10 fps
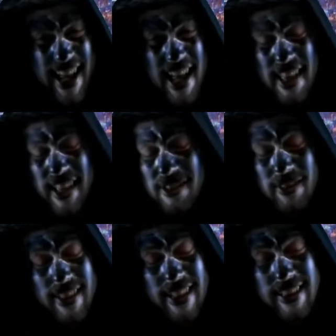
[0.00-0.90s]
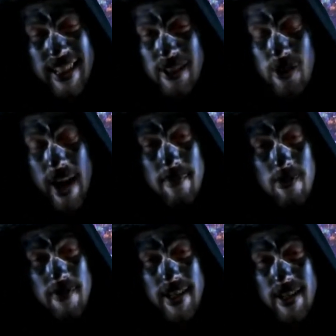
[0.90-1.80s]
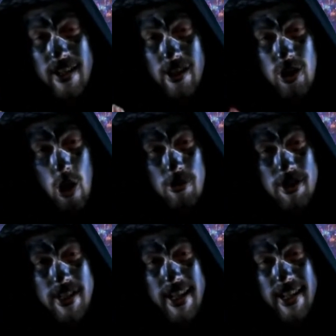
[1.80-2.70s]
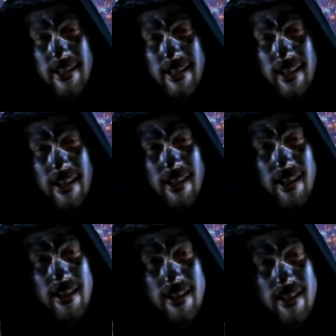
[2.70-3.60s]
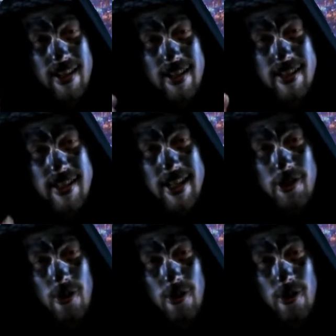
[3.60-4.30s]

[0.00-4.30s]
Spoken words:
This was, like I said, great movie. Go see it. Seize your